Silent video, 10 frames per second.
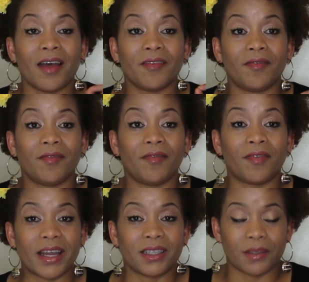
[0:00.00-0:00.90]

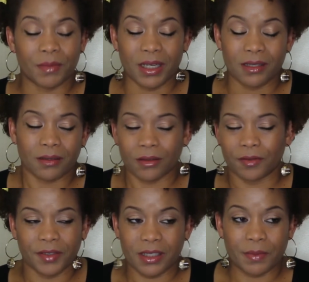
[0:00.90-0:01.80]
Vitamins, or
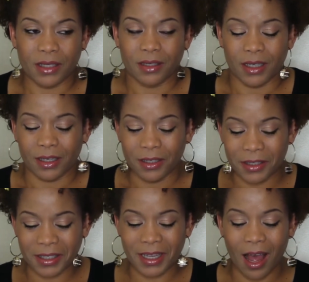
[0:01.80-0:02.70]
vitamin in
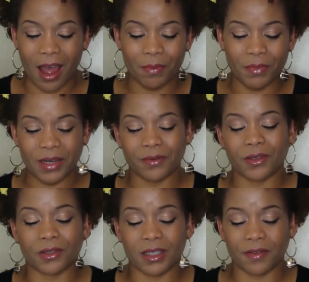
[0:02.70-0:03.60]
England, and minerals